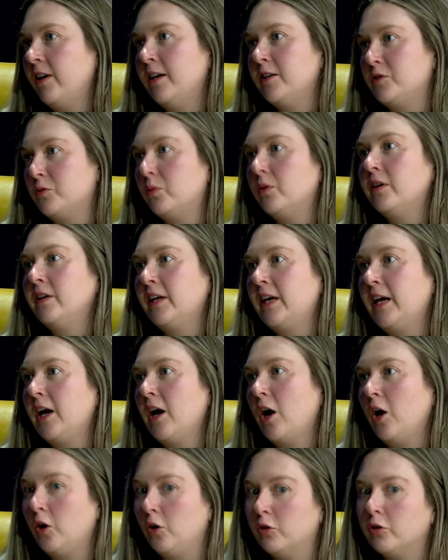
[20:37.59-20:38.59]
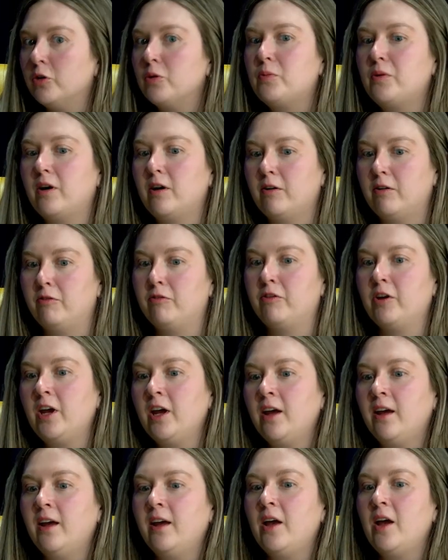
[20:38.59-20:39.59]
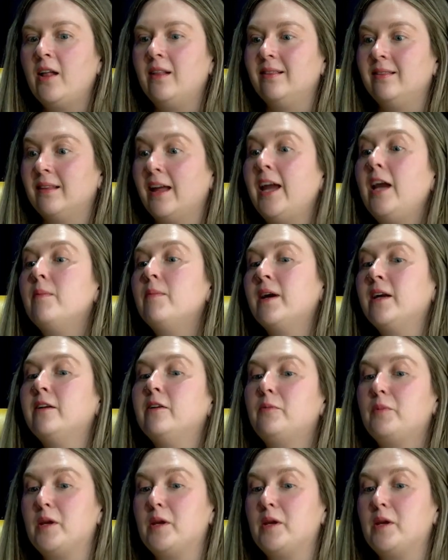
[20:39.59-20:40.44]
It's really a group of like-minded